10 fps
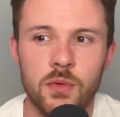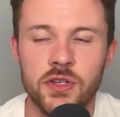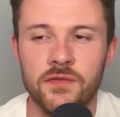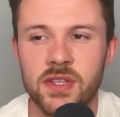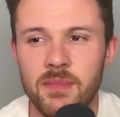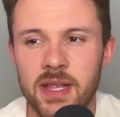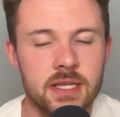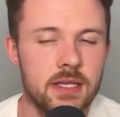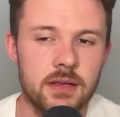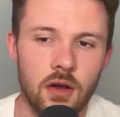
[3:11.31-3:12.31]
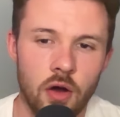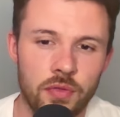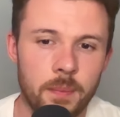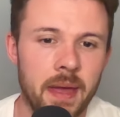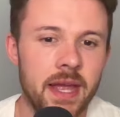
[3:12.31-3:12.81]
which obviously means on
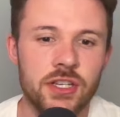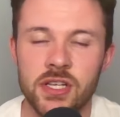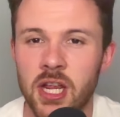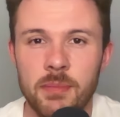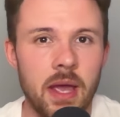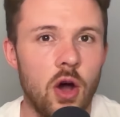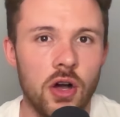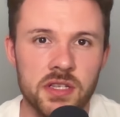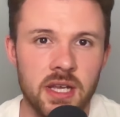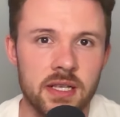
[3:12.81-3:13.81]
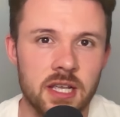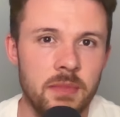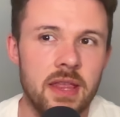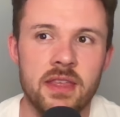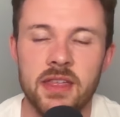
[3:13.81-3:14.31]
the pitch, it's going to be a hotter. It's going to be
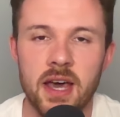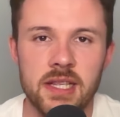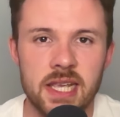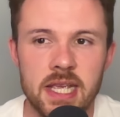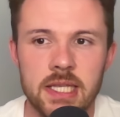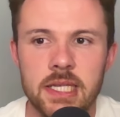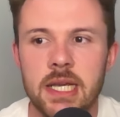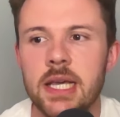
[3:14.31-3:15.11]
in the 30s.